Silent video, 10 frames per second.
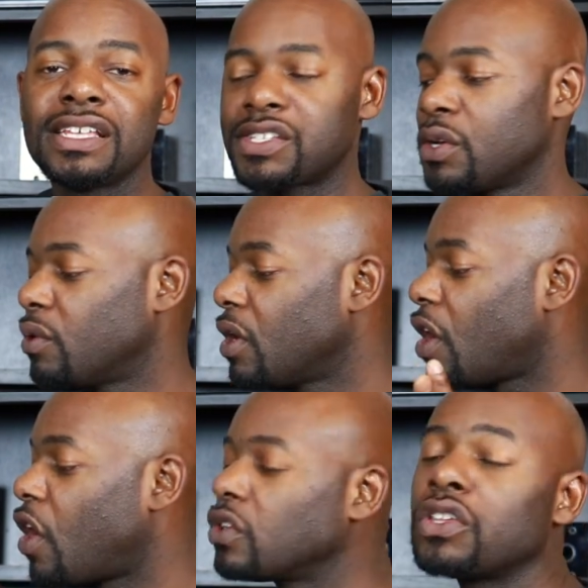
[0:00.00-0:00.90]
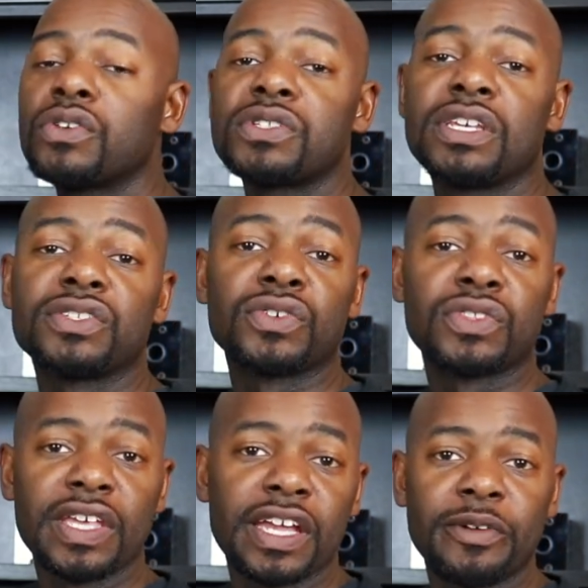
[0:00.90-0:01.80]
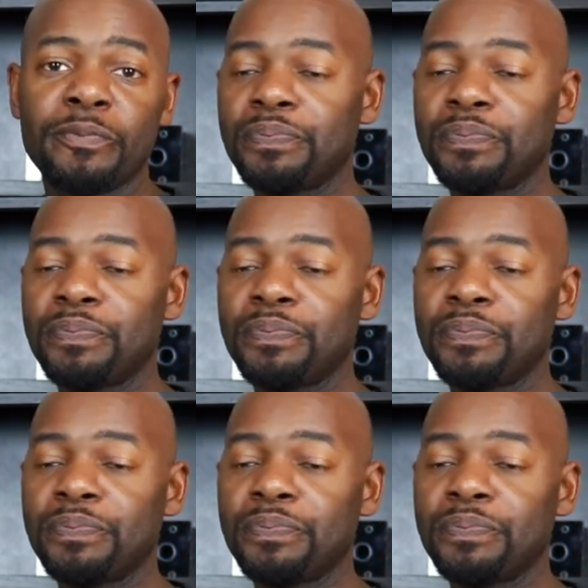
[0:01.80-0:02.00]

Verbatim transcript: So all of those things are there.